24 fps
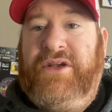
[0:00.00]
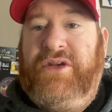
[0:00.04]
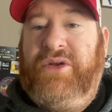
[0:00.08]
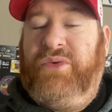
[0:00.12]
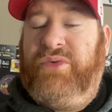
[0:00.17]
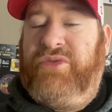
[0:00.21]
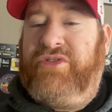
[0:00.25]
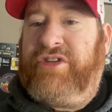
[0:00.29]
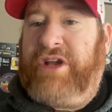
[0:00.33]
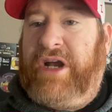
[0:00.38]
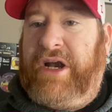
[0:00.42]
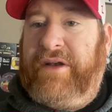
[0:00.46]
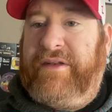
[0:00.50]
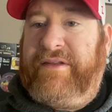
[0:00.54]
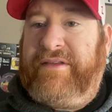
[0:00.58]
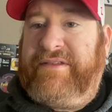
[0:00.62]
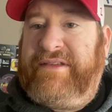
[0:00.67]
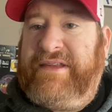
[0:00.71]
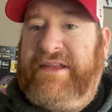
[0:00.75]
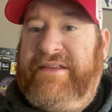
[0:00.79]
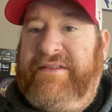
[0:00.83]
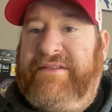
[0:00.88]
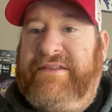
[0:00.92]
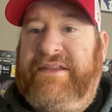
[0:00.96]
who start the
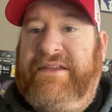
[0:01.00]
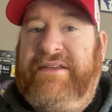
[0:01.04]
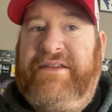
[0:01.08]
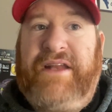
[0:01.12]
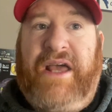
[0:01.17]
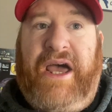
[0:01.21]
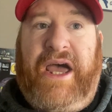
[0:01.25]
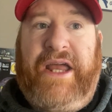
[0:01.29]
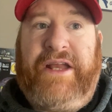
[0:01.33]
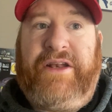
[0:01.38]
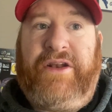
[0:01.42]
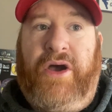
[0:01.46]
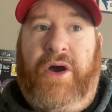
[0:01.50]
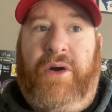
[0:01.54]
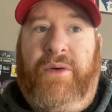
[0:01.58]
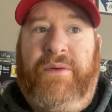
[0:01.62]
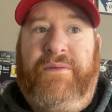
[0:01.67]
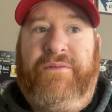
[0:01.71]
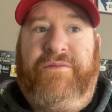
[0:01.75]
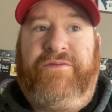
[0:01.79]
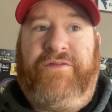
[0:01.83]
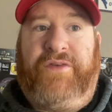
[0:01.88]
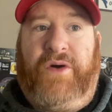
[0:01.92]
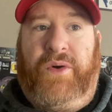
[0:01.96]
season
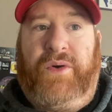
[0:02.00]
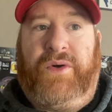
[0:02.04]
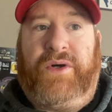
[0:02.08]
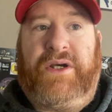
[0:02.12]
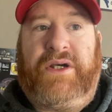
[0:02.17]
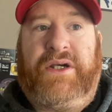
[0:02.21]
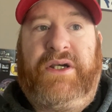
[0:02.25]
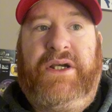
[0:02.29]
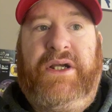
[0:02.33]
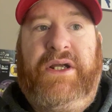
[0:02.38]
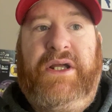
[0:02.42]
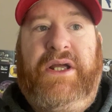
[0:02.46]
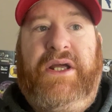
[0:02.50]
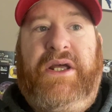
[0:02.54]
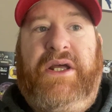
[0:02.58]
9-0-4